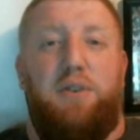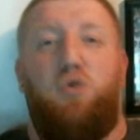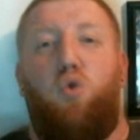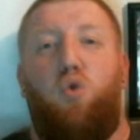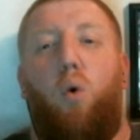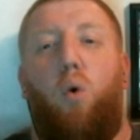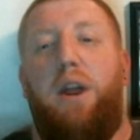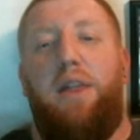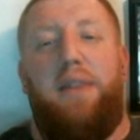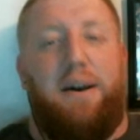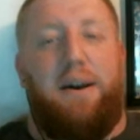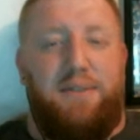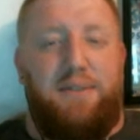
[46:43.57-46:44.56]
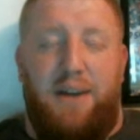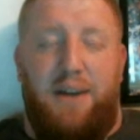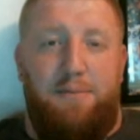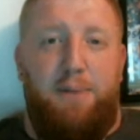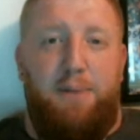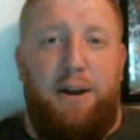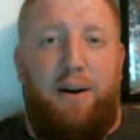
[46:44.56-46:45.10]
I promise you they're
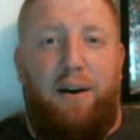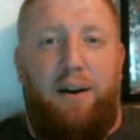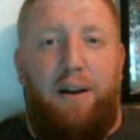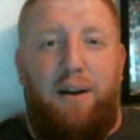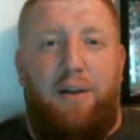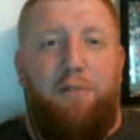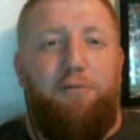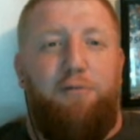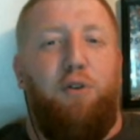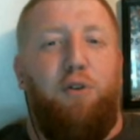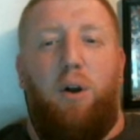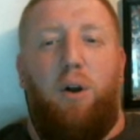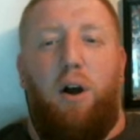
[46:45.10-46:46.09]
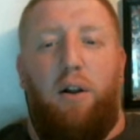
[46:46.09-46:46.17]
20,000 times better.